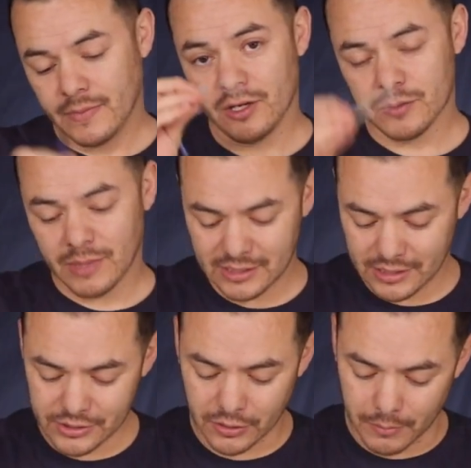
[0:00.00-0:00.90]
Here's my
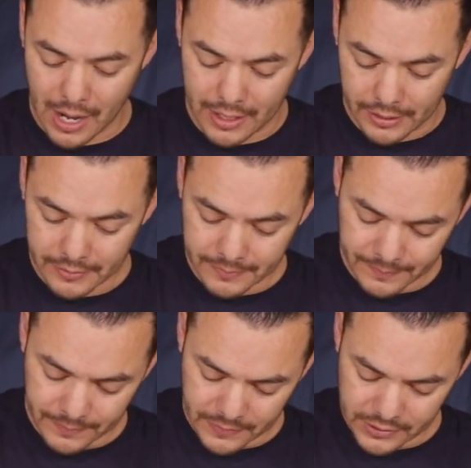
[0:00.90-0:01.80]
sister, Maya.
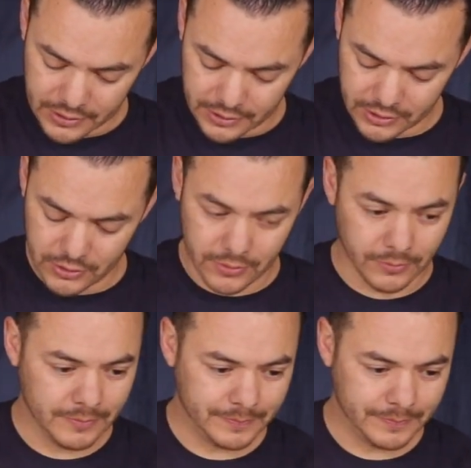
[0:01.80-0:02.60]
She's 2.